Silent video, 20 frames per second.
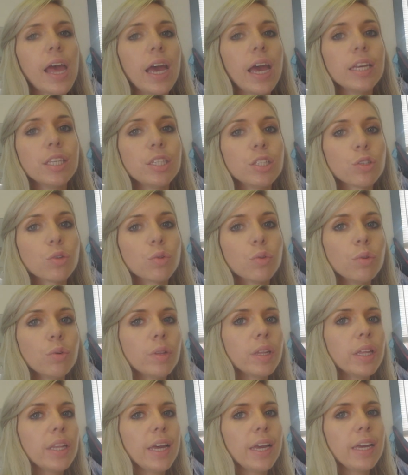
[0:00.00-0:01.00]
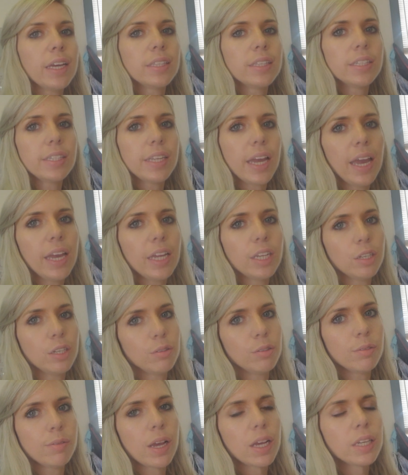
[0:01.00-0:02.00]
at school that they can stay and do
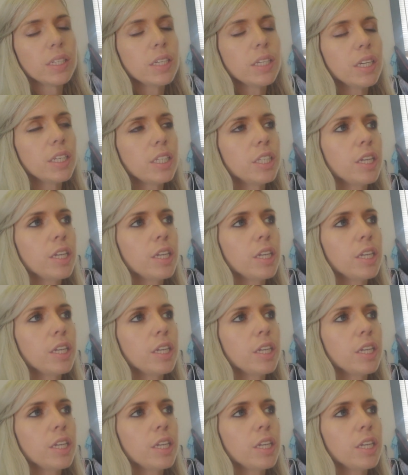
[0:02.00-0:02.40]
gymnastics.